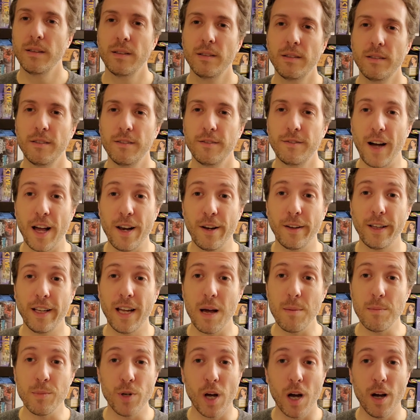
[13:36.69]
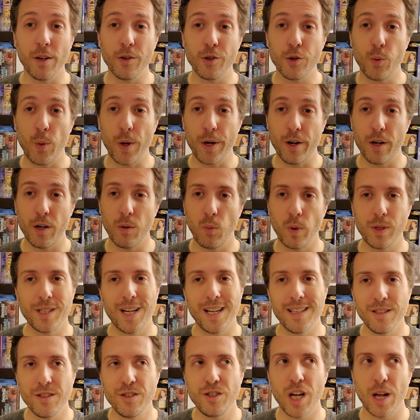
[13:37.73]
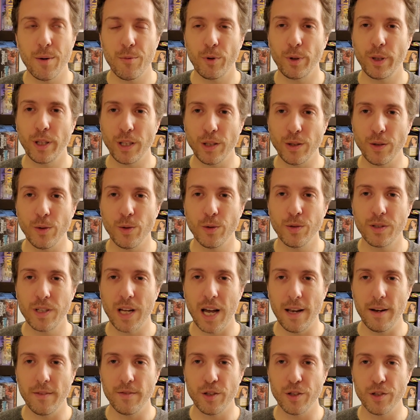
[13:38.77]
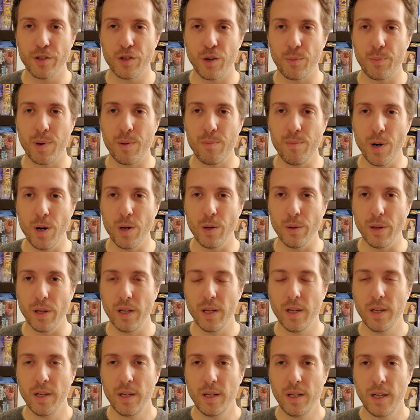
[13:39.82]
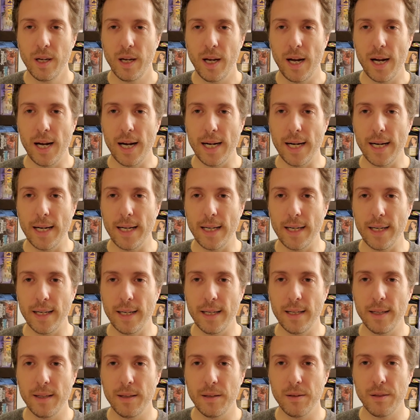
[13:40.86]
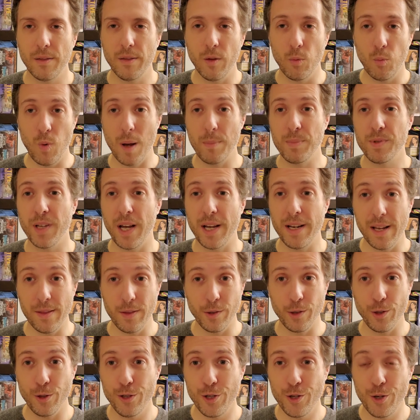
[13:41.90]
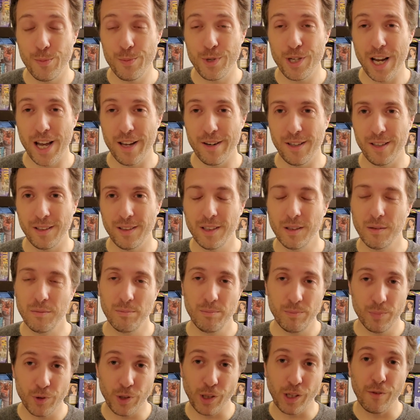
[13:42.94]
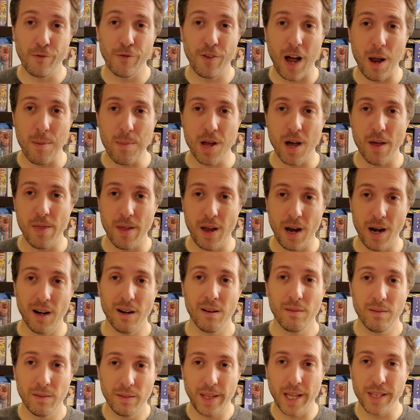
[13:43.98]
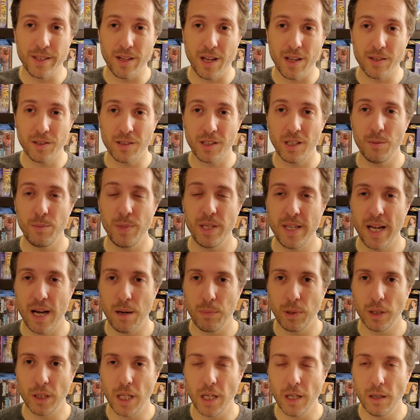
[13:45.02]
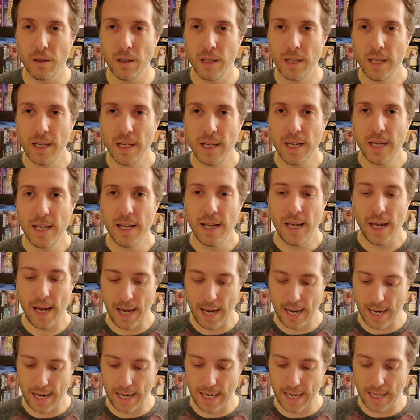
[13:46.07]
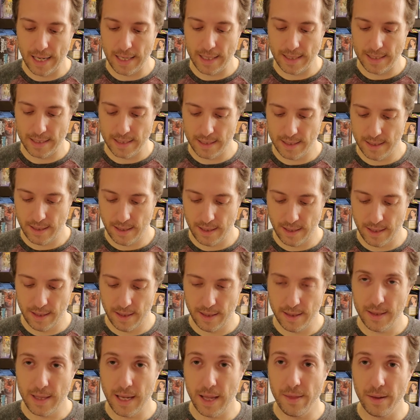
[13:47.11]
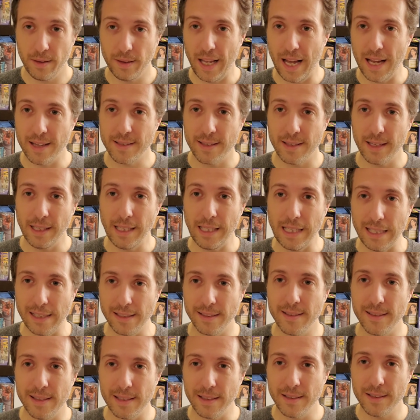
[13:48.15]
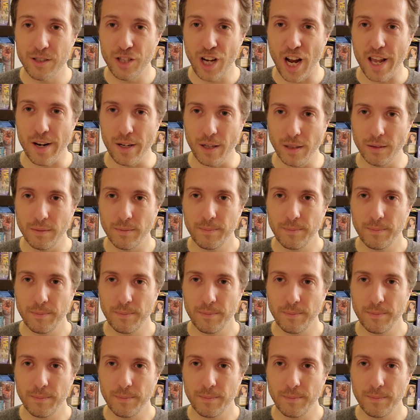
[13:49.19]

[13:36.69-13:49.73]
Finally, I'm on Twitter, which I generally use kind of just to promote the website and the YouTube channel. So you can find me on there. That's also going to be down below. And then the last thing is this channel,